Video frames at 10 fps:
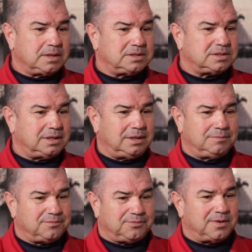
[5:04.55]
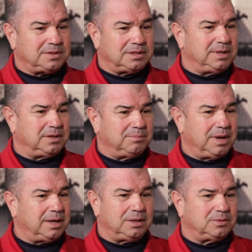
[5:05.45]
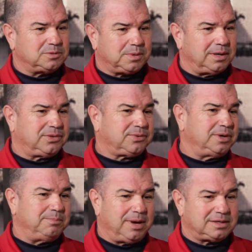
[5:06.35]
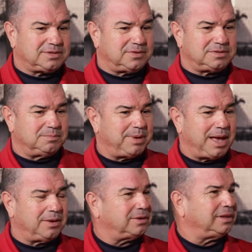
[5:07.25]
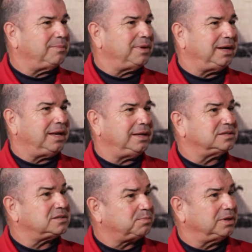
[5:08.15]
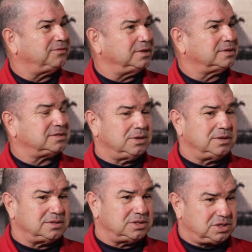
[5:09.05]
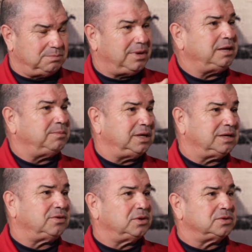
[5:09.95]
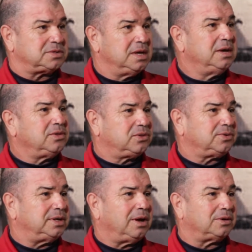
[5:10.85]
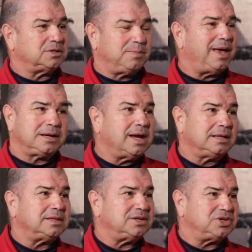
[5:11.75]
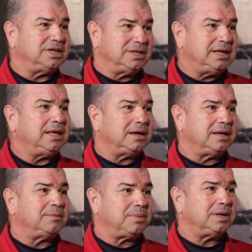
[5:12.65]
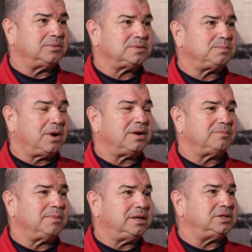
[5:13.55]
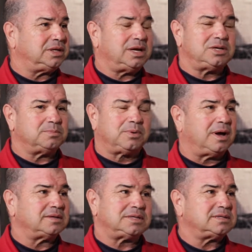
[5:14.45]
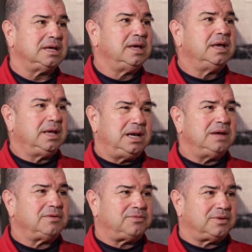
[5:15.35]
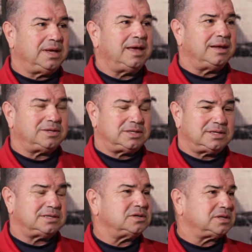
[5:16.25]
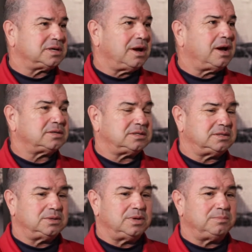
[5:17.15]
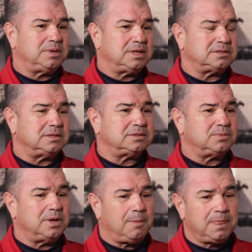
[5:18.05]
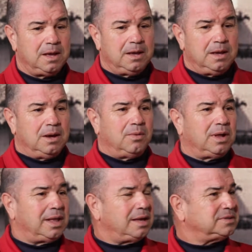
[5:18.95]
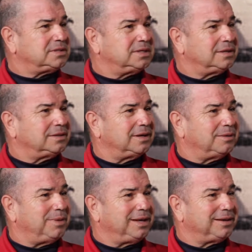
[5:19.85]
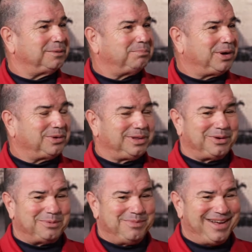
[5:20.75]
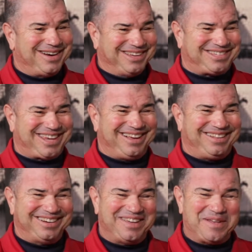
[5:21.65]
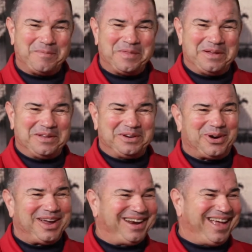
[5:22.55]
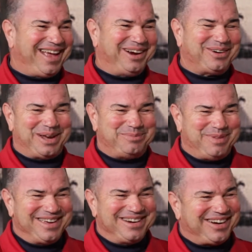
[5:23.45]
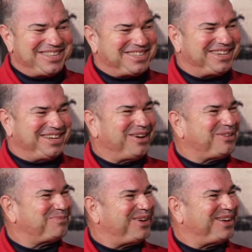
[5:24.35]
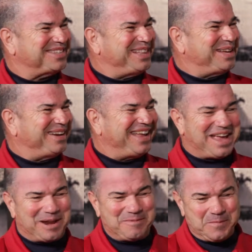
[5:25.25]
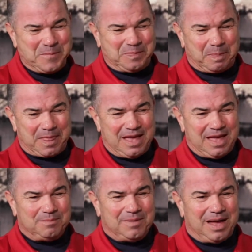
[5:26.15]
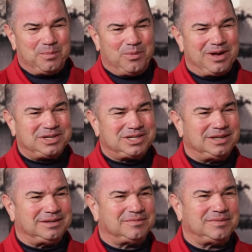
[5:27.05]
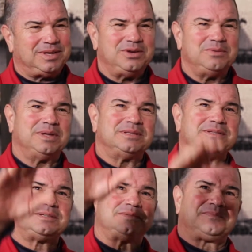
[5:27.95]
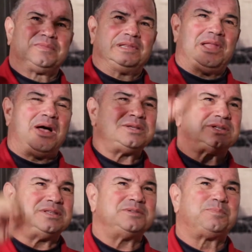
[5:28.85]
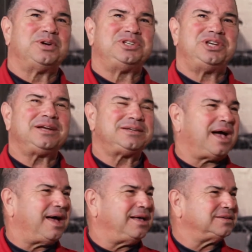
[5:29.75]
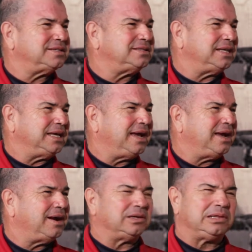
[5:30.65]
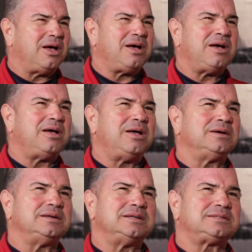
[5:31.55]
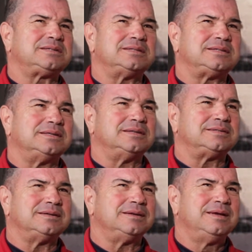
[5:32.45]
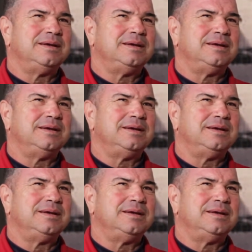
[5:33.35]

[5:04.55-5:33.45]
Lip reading: she fronted me the money. It was probably $3 for some powdered lemonade and Springfield sodas, and she made me give her those $3 back. Not that she needed it, but it was part of my education process. Never forget it. She says, there's a cost of doing business. Well, while I'm sitting there making a boatload of money selling grade A, grade B, and grade C golf balls and lemonade, I'm watching humans launch these projectiles into the air, long distances, and